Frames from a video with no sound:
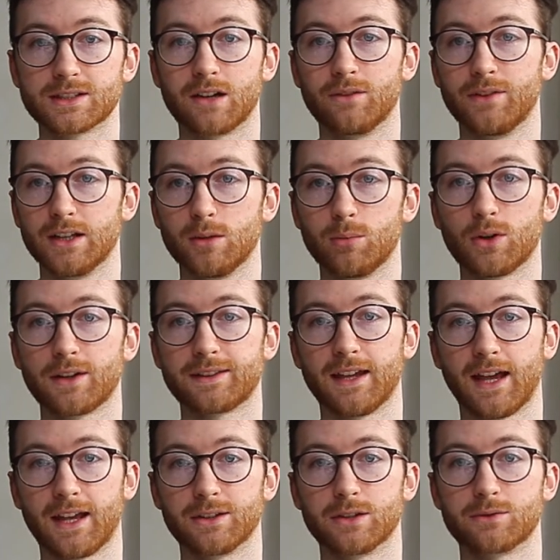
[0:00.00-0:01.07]
available at the
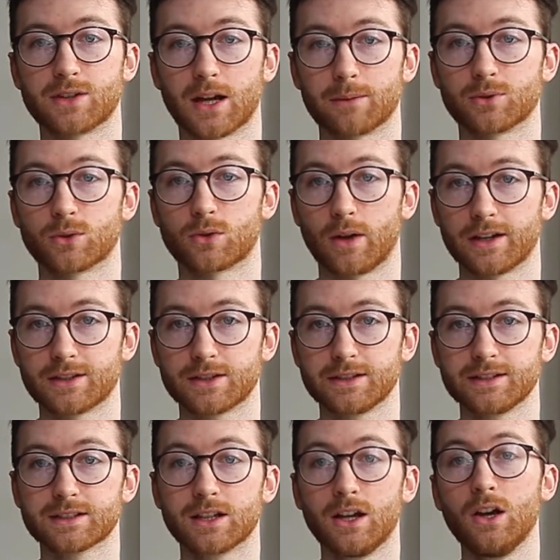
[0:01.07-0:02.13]
end of chapter
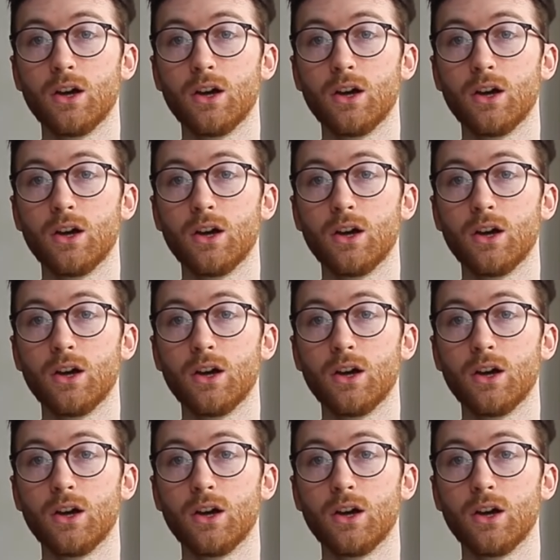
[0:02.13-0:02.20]
questions,